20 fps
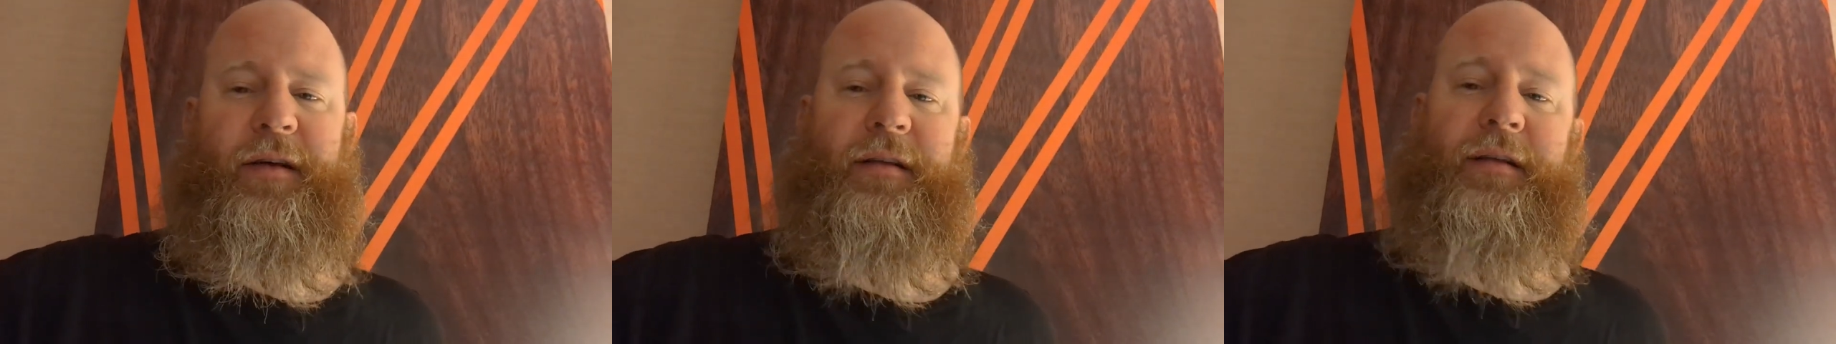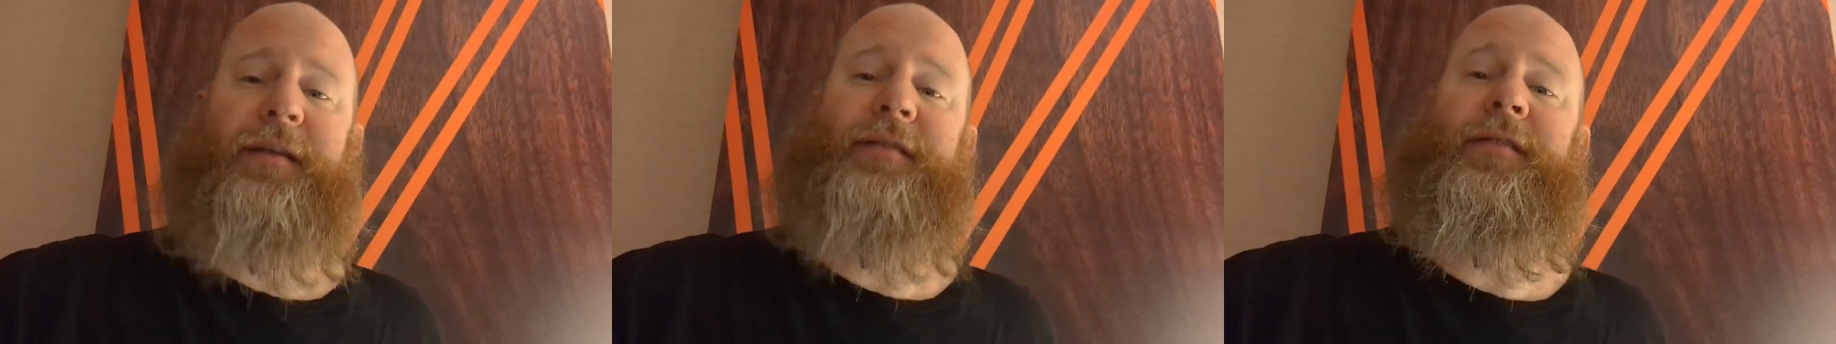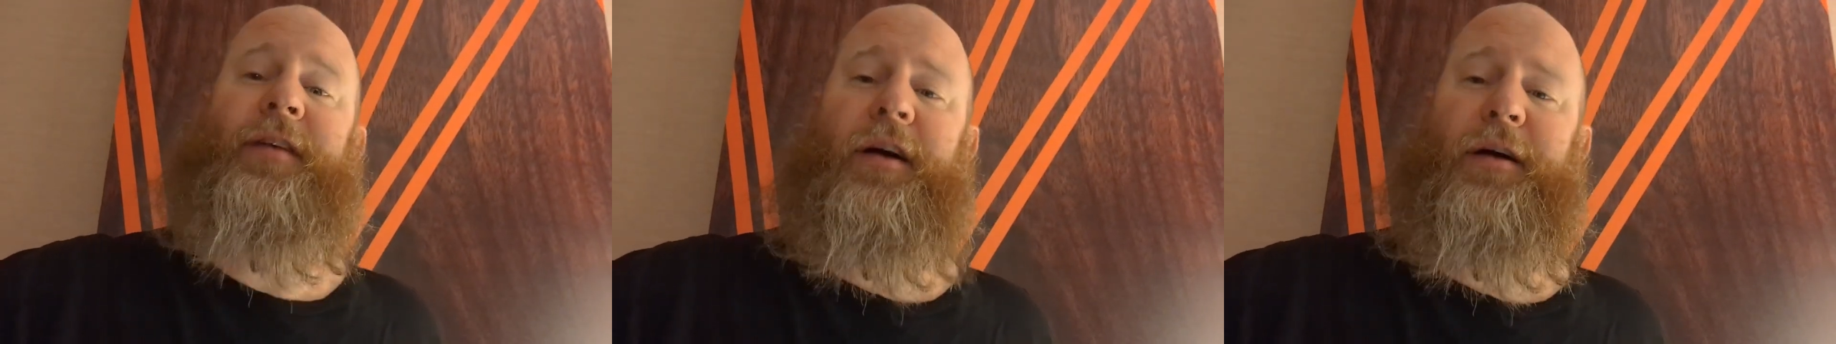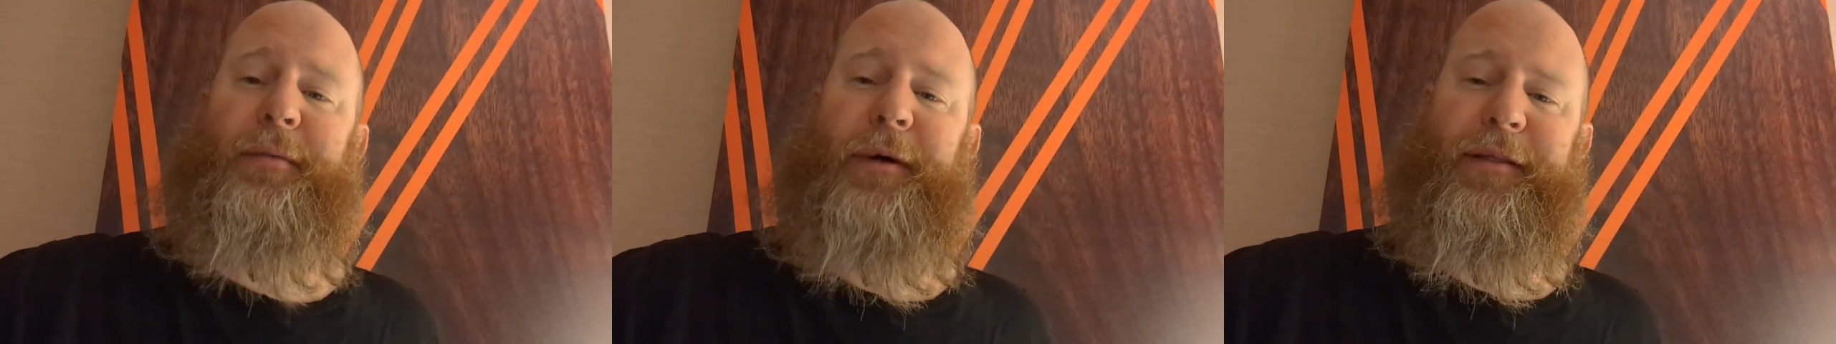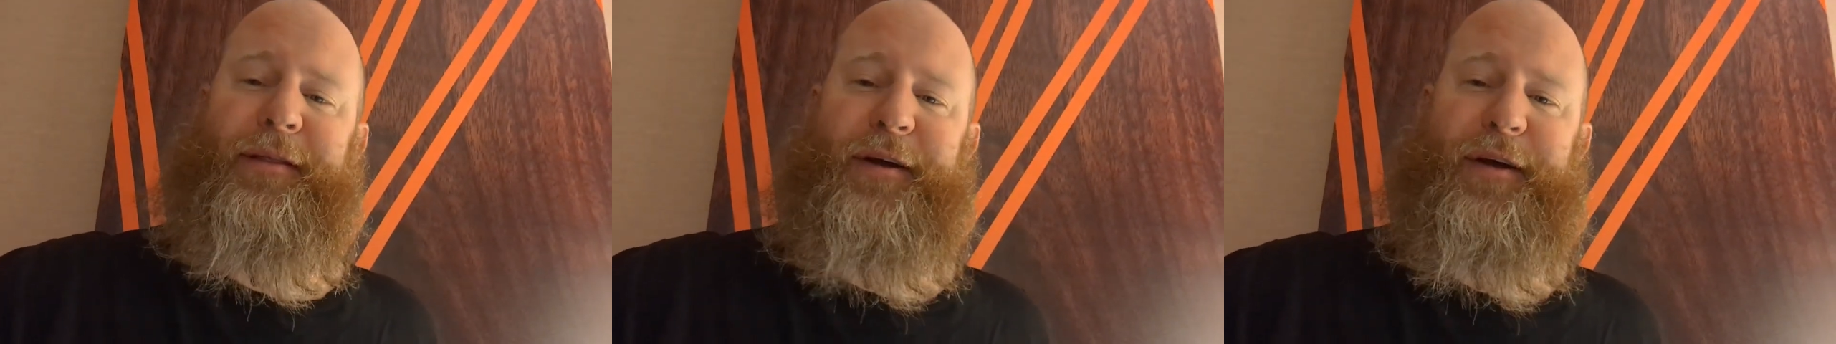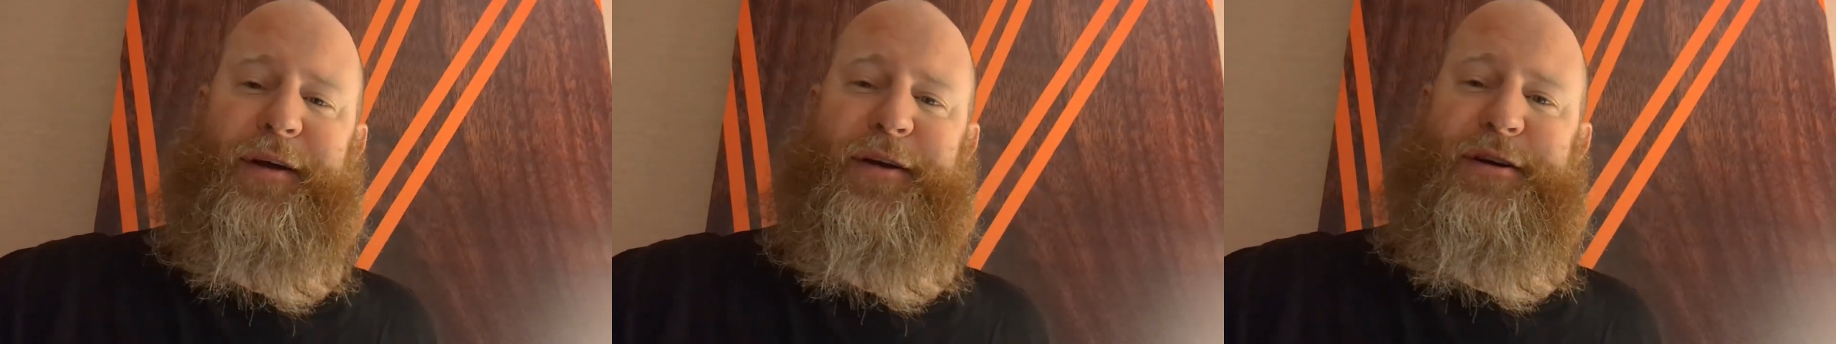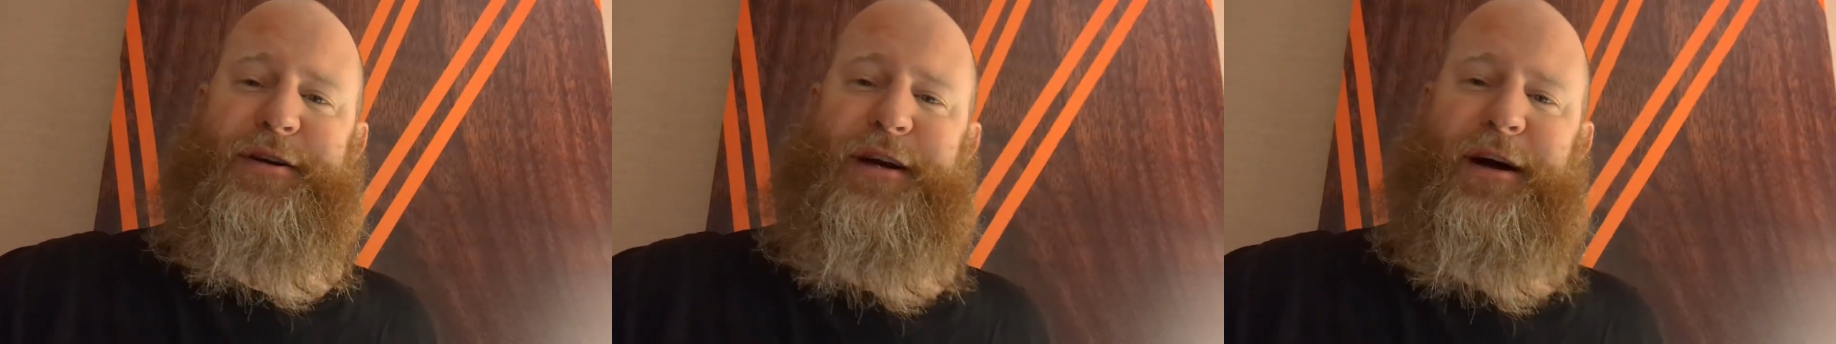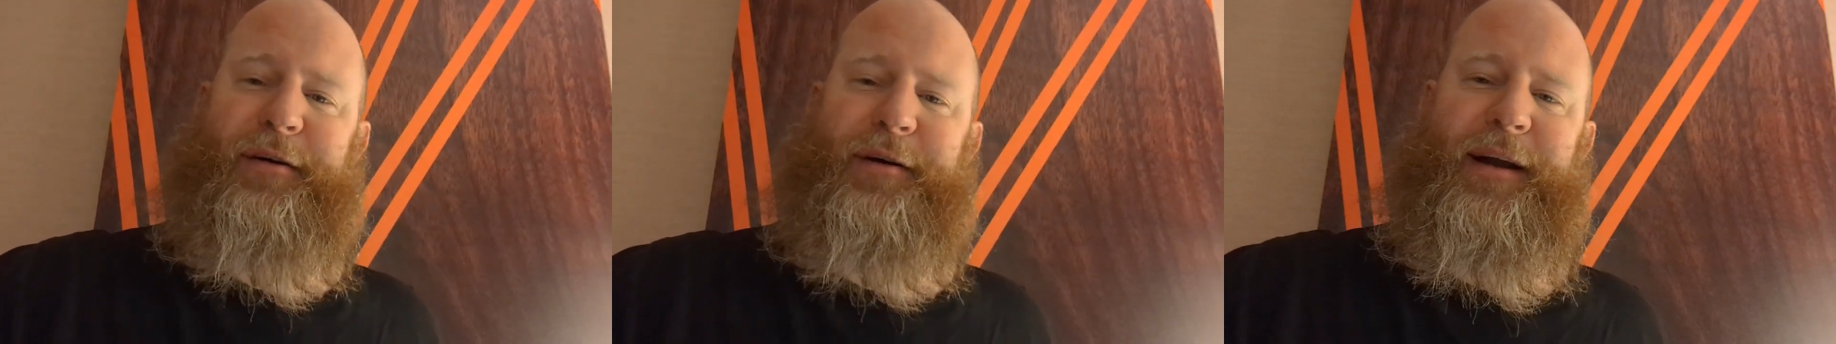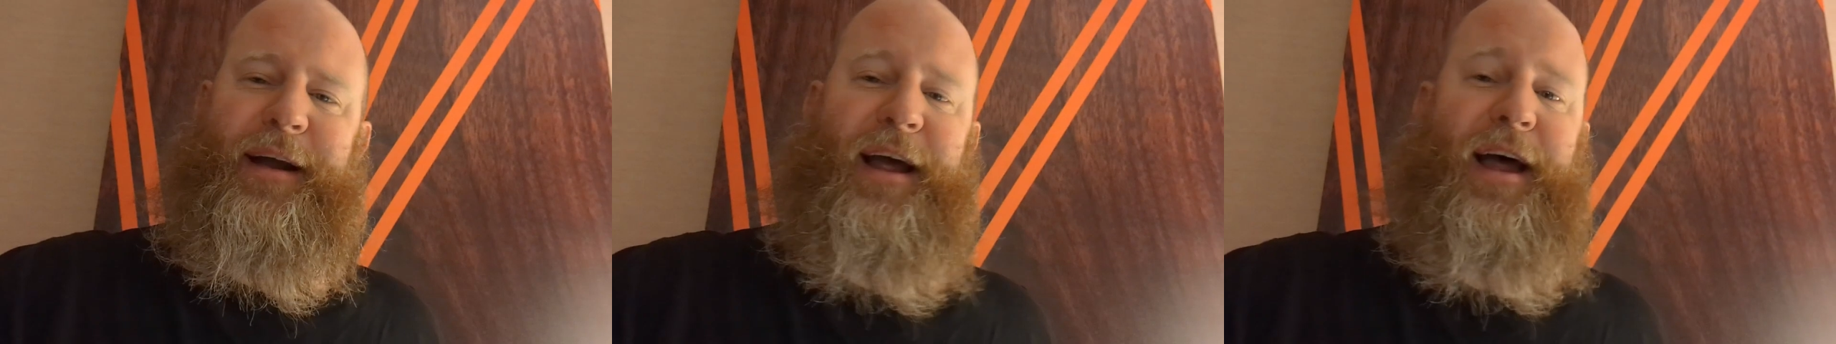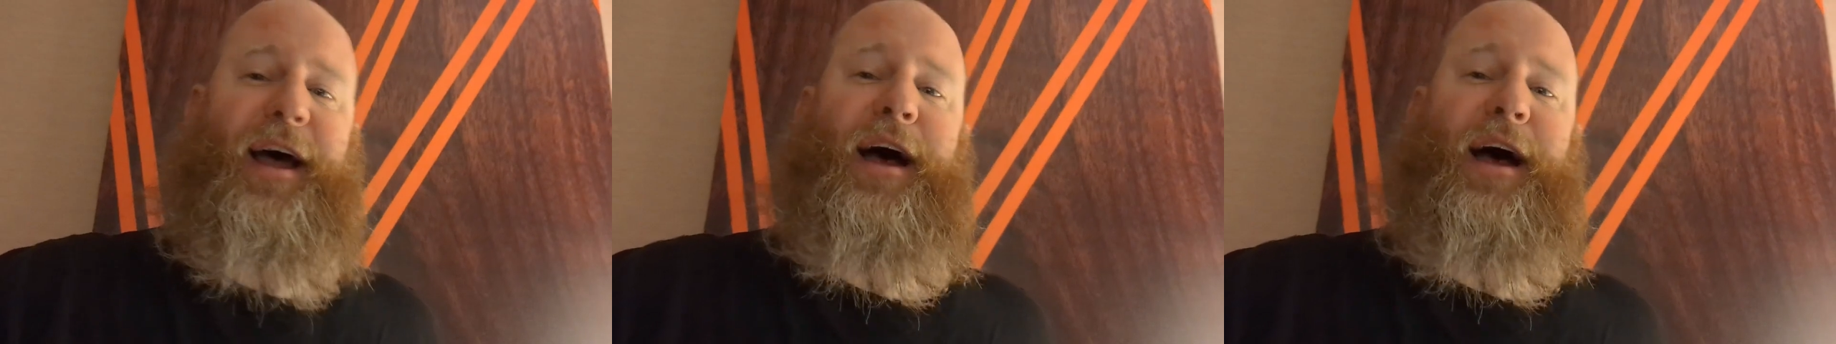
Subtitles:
Let's talk about the good, shall we?